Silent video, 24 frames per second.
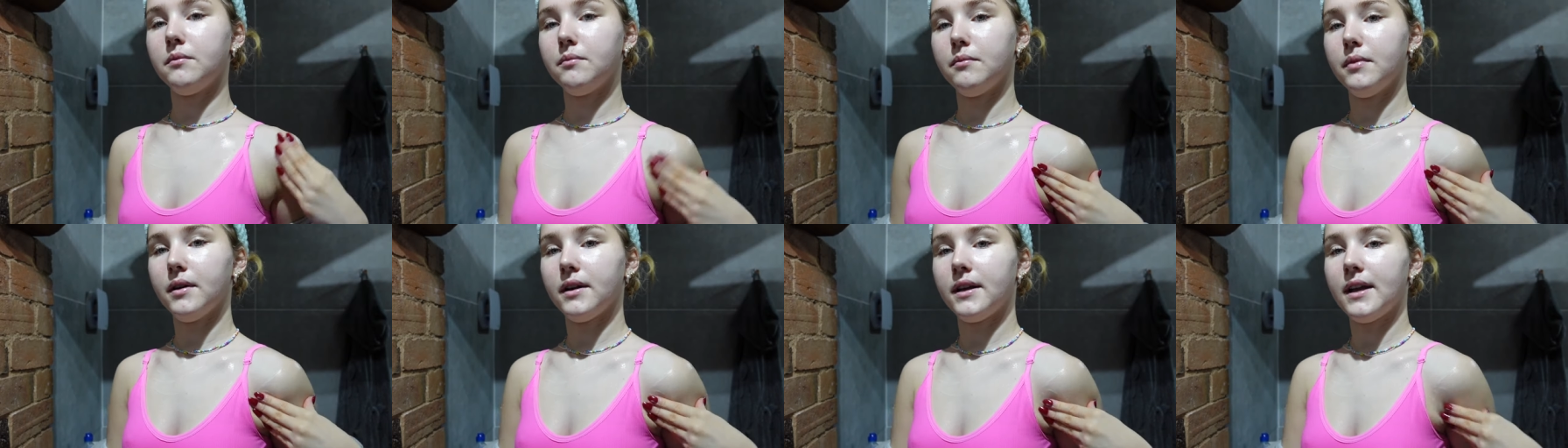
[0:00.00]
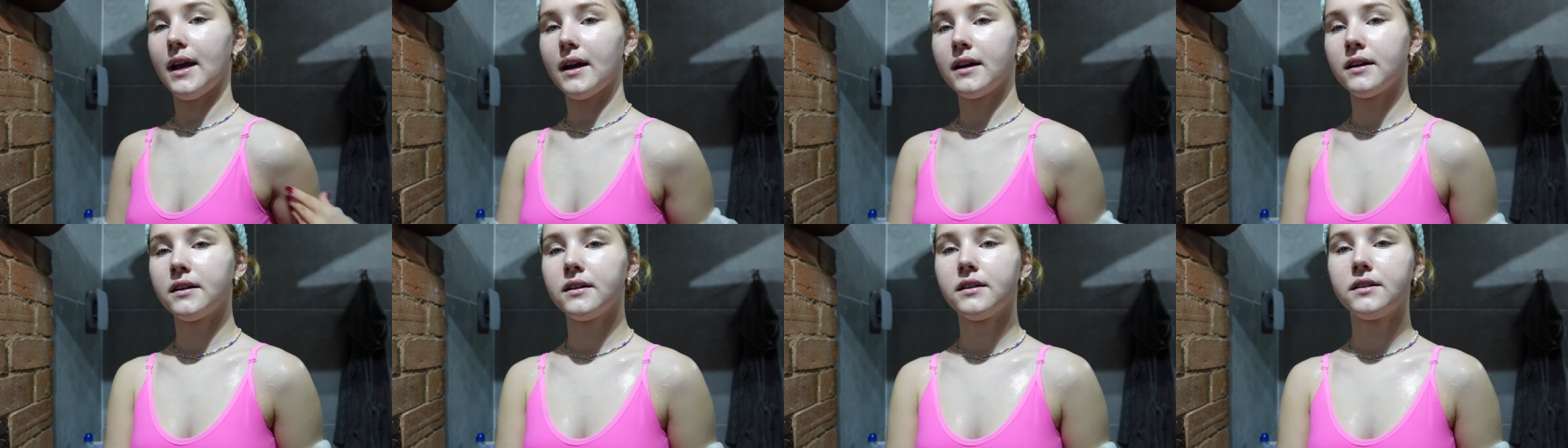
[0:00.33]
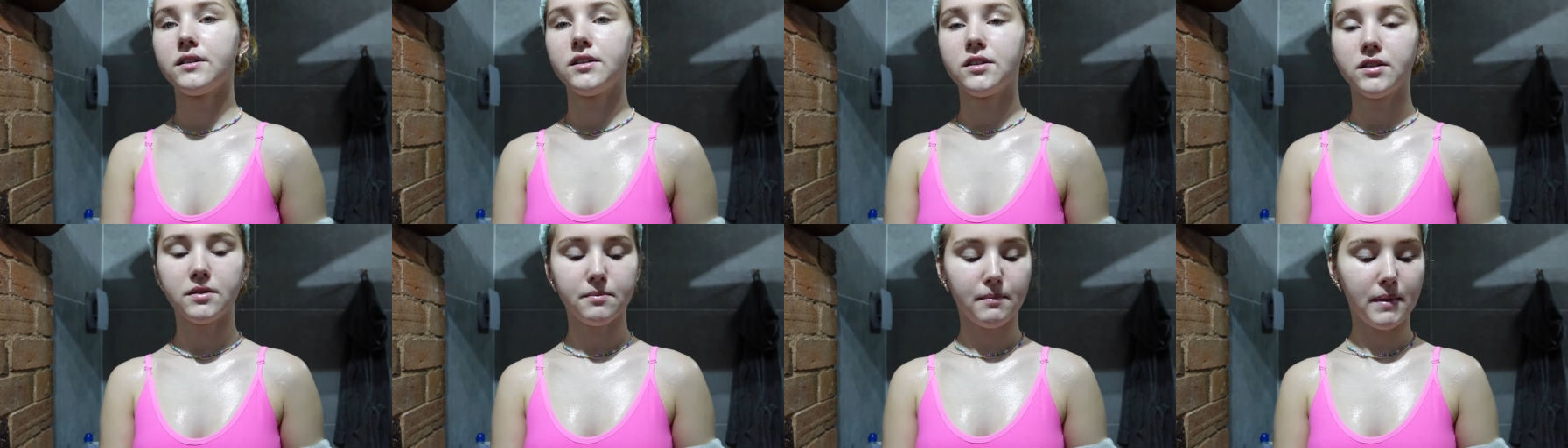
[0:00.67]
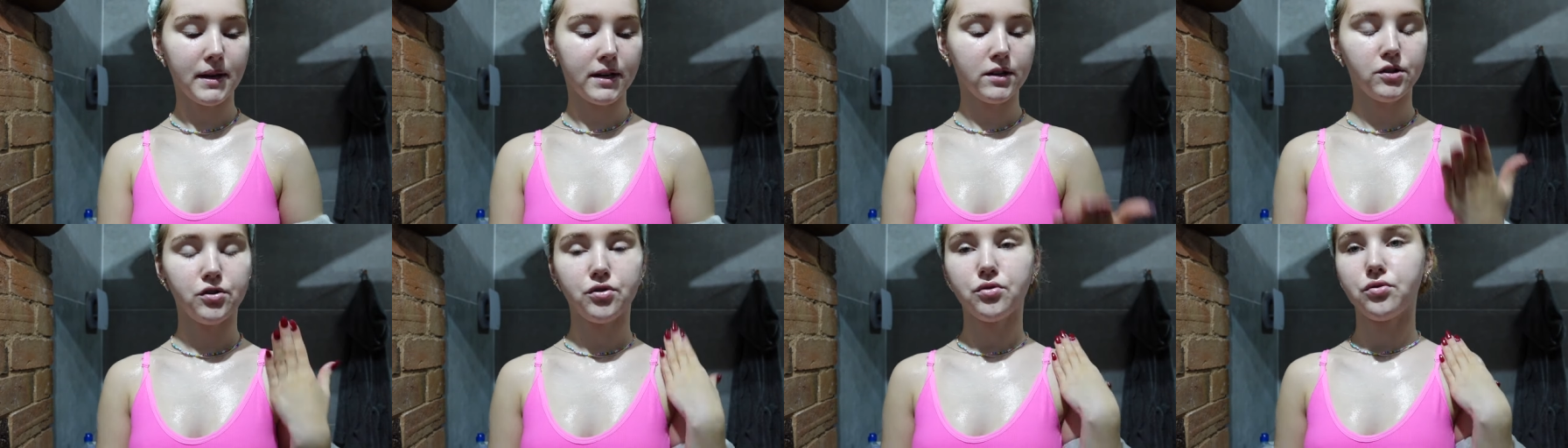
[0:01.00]
But yeah, just
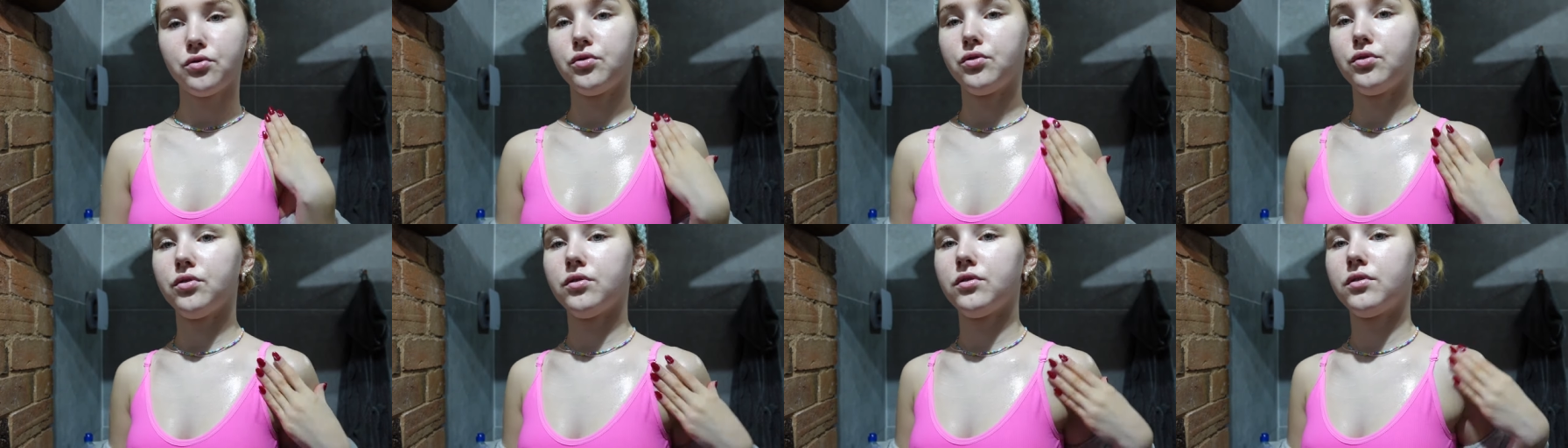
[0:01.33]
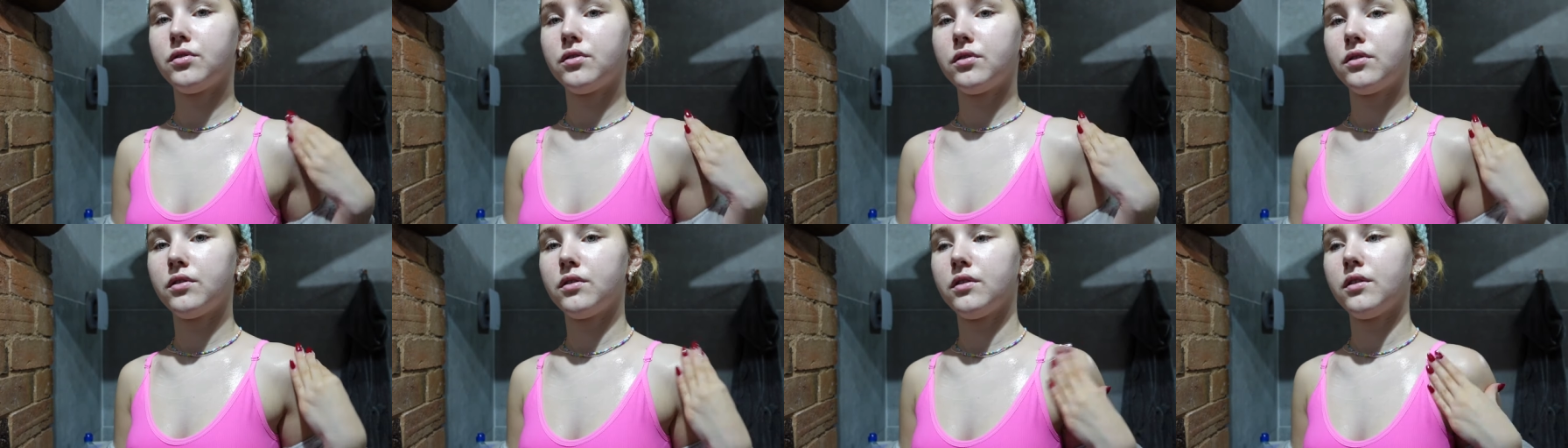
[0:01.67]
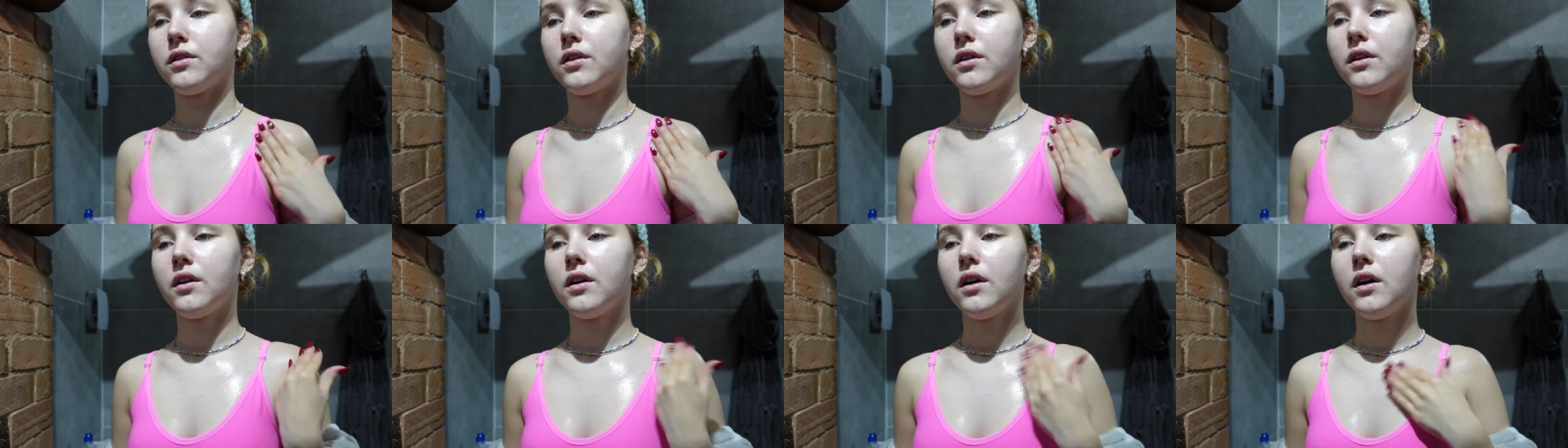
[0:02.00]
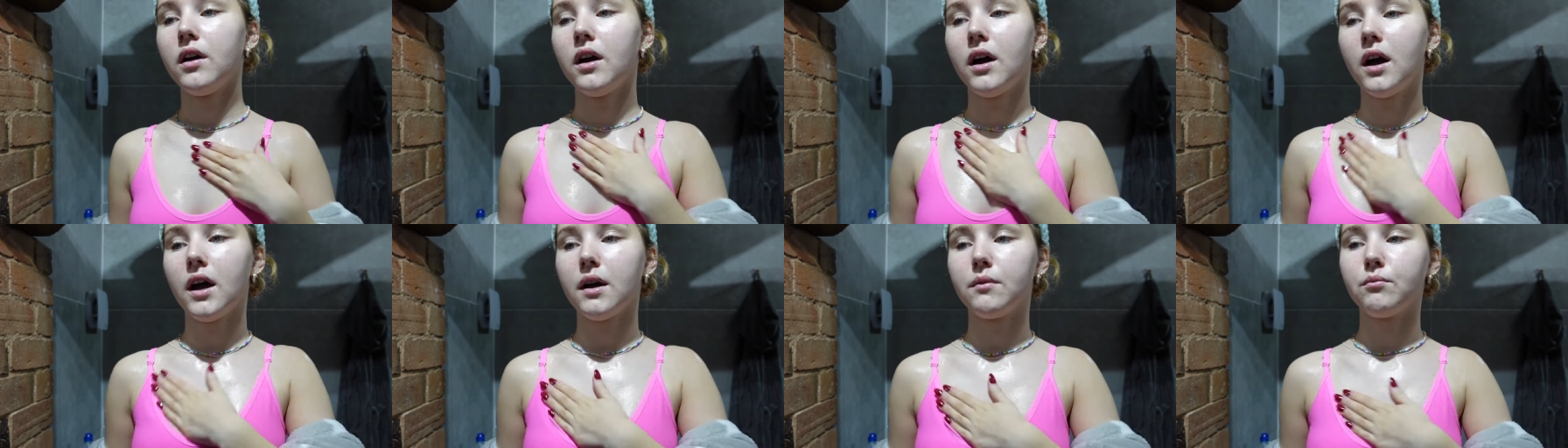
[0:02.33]
make sure
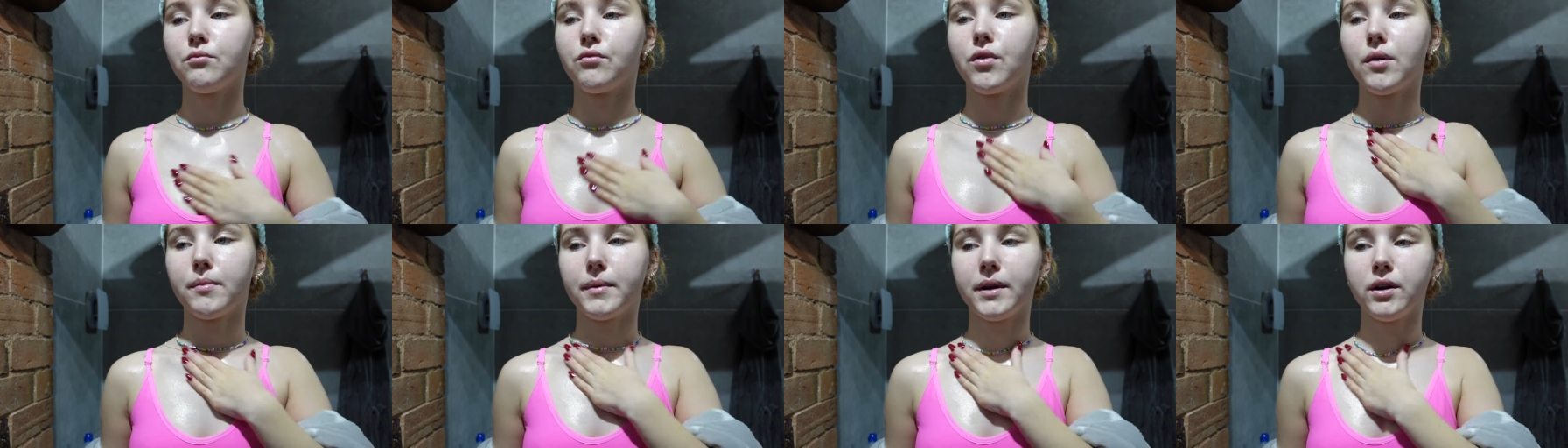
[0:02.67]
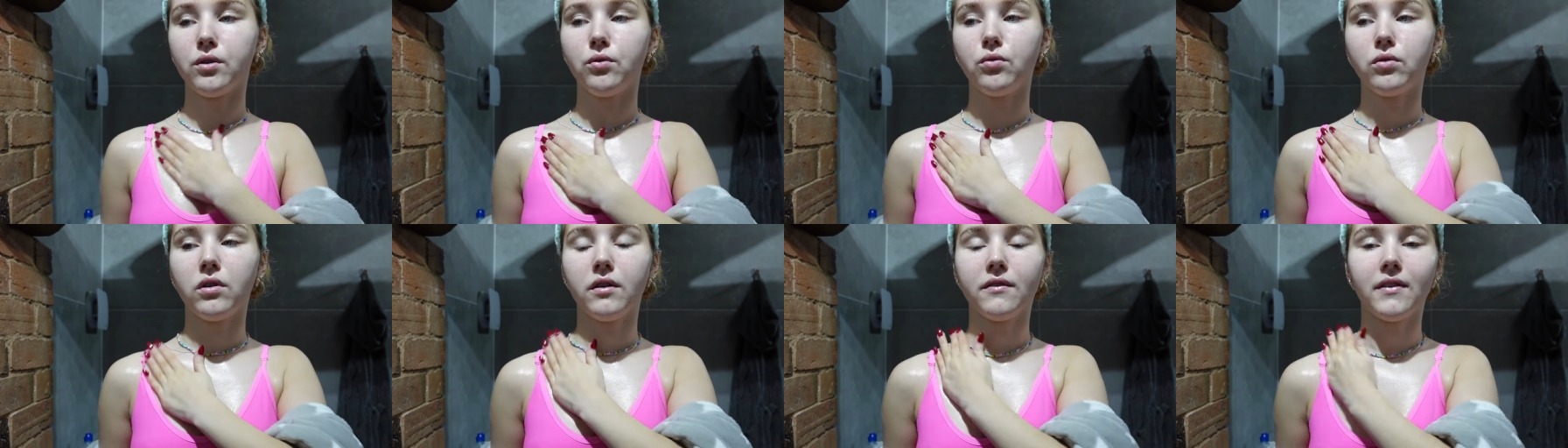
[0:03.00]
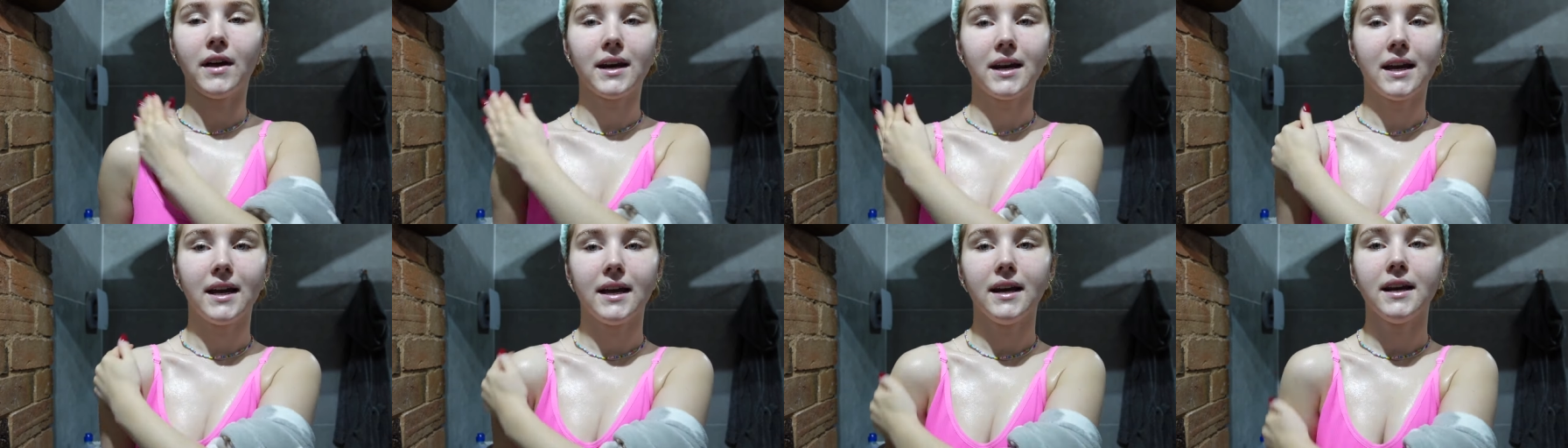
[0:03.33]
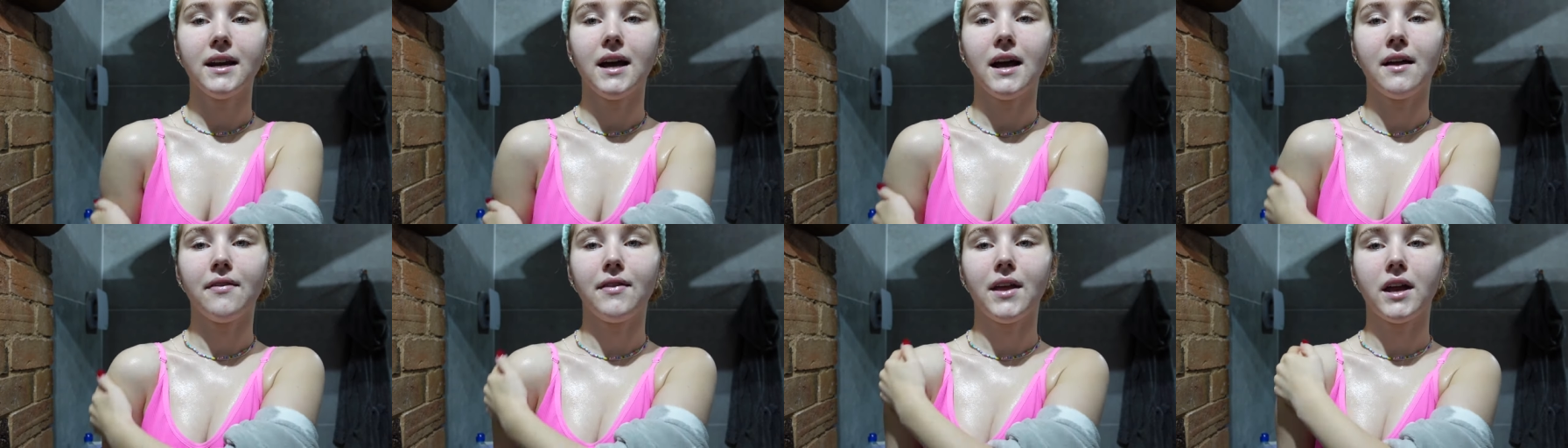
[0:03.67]
I'm rubbing all of that
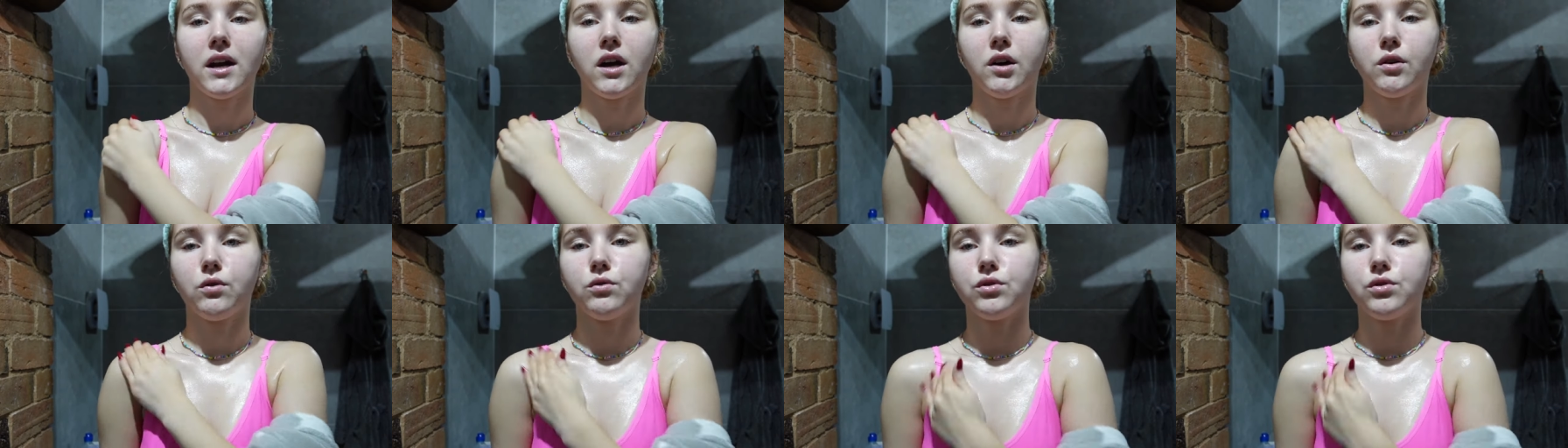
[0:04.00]
in, and then I